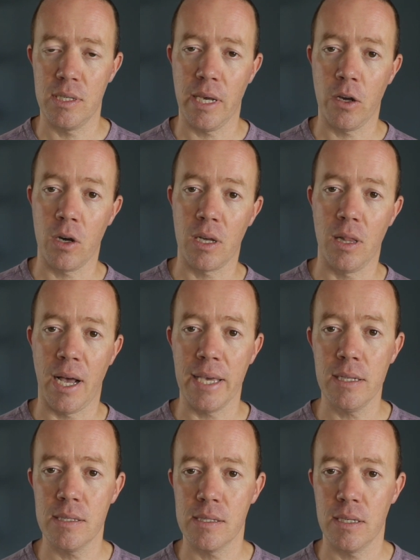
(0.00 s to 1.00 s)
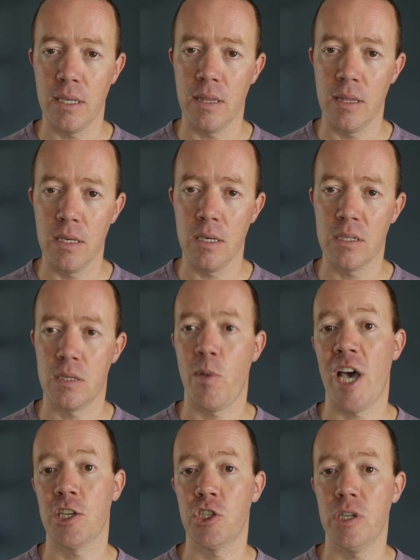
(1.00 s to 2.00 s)
to take on clients in the
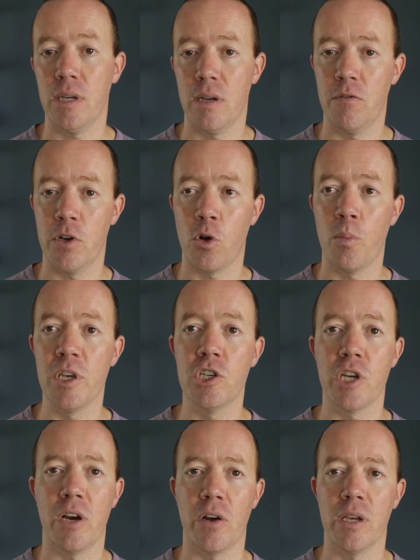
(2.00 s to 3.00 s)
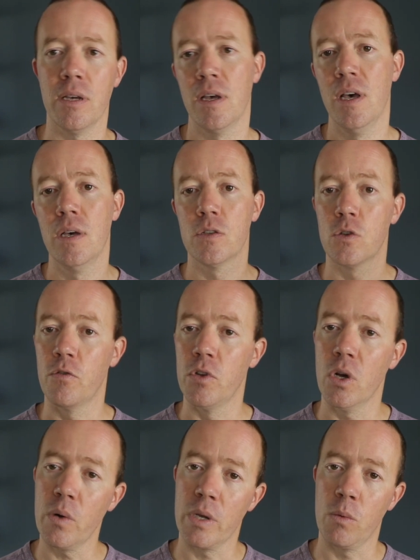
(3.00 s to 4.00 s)
Sebastian and Vero Beach area. So if you
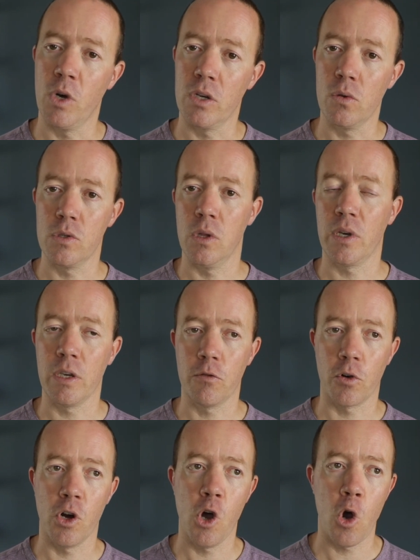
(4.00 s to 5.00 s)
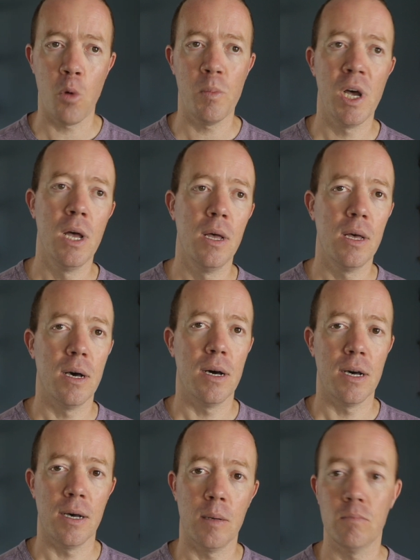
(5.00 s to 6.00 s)
know anyone who's looking for a home,
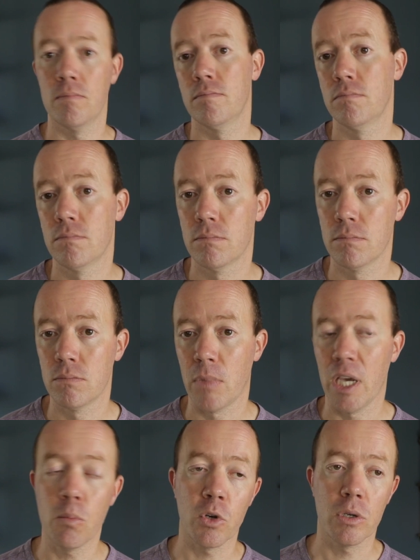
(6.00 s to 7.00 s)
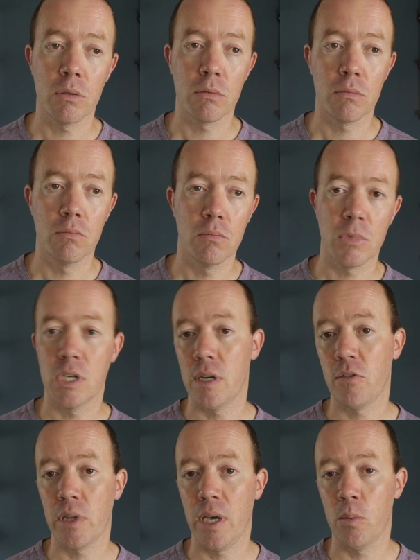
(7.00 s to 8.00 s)
Amber can
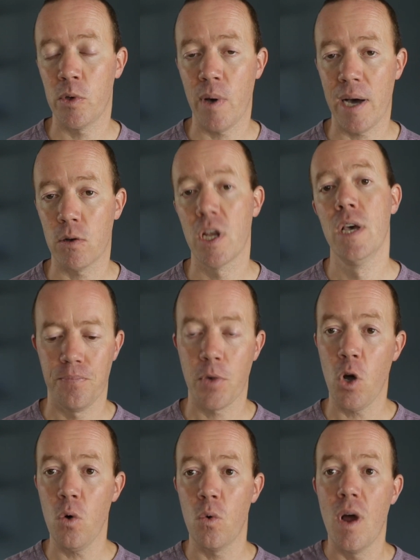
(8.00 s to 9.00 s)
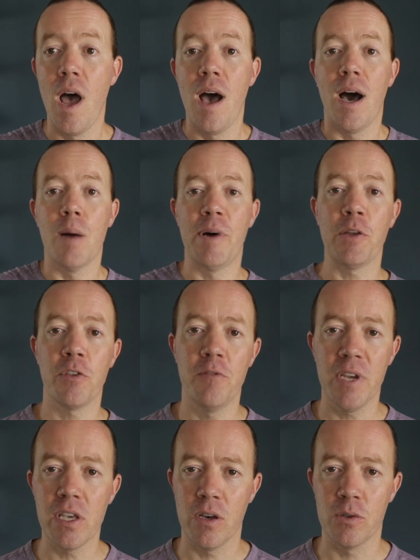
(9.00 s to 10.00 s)
definitely help you out. Oh, about the
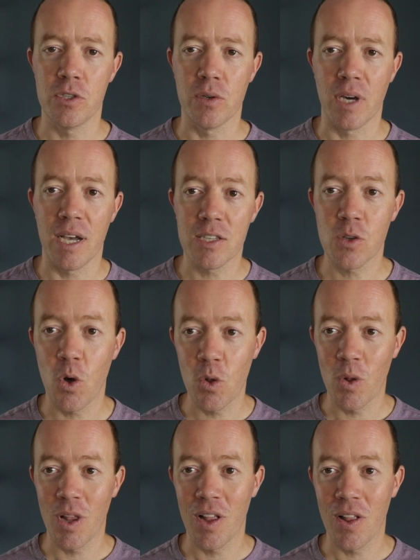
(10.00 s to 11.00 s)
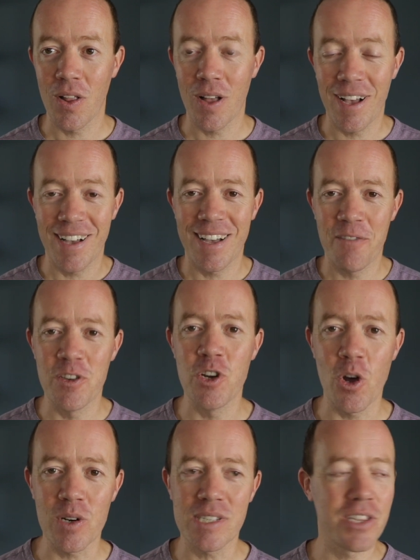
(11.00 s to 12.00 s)
videos, you guys. Have you
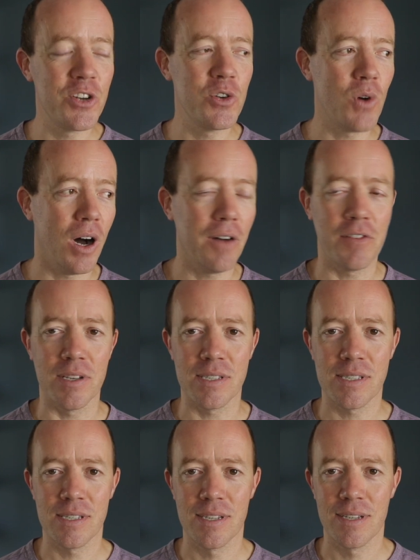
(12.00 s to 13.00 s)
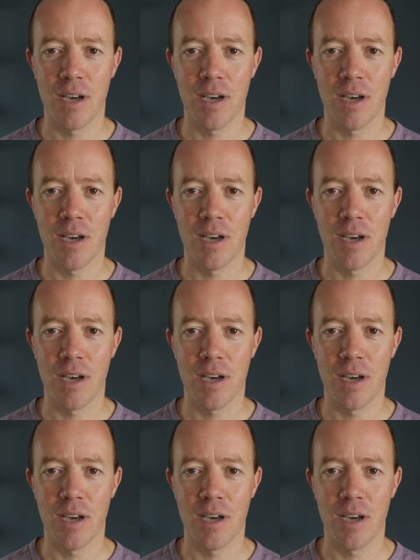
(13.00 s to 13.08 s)
noticed the new office?